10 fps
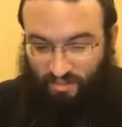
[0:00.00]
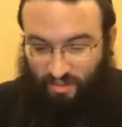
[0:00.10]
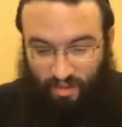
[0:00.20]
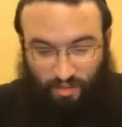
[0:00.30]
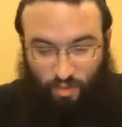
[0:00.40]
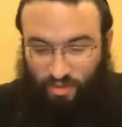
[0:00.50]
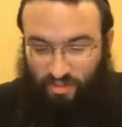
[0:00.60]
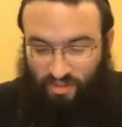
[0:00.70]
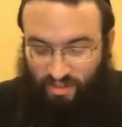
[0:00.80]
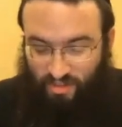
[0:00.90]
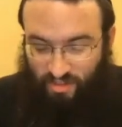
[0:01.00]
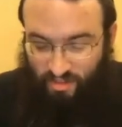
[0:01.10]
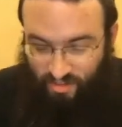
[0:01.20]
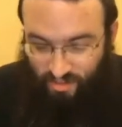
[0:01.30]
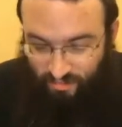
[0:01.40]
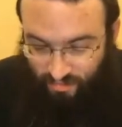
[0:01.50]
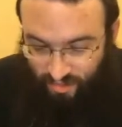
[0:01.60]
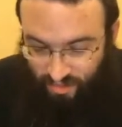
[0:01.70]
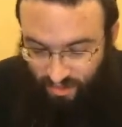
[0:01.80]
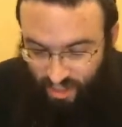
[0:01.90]
This is very important. Listen to this.
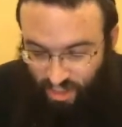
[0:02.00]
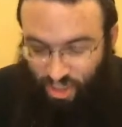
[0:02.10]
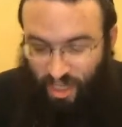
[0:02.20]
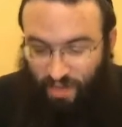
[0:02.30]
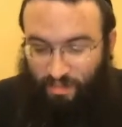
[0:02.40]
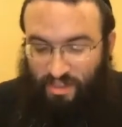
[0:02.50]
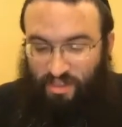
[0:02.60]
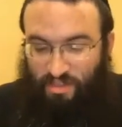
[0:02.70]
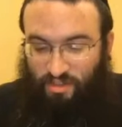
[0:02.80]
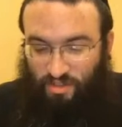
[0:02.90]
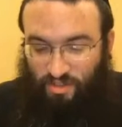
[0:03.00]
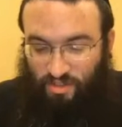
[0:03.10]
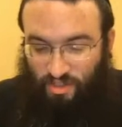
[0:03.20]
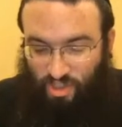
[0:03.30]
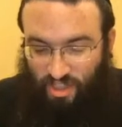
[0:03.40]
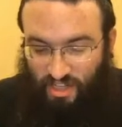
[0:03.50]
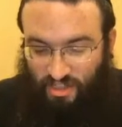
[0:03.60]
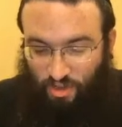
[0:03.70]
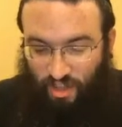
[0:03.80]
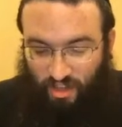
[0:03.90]
Echad
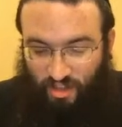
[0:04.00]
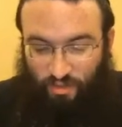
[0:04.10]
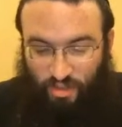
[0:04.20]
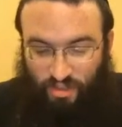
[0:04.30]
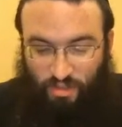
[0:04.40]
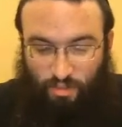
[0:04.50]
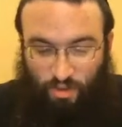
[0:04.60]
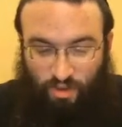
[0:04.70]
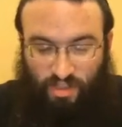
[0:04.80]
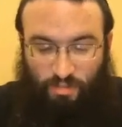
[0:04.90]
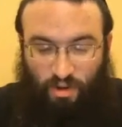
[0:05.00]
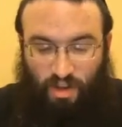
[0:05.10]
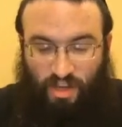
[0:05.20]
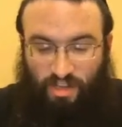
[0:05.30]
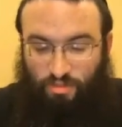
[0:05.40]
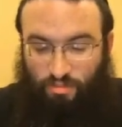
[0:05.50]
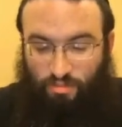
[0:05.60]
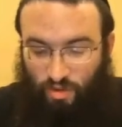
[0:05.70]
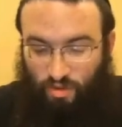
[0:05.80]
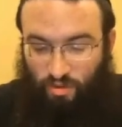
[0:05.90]
Avodas Barach
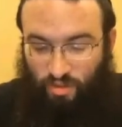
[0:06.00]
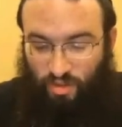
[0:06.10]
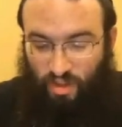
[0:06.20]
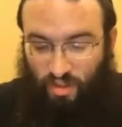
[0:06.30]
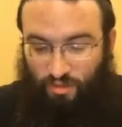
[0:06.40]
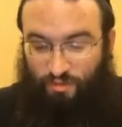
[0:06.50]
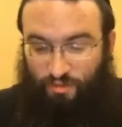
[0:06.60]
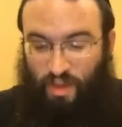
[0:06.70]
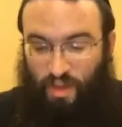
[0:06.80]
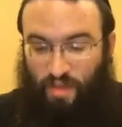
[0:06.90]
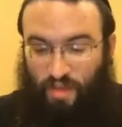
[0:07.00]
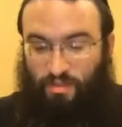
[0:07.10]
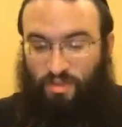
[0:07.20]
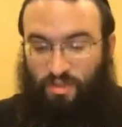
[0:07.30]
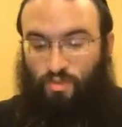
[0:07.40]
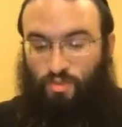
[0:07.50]
Shemo, the famous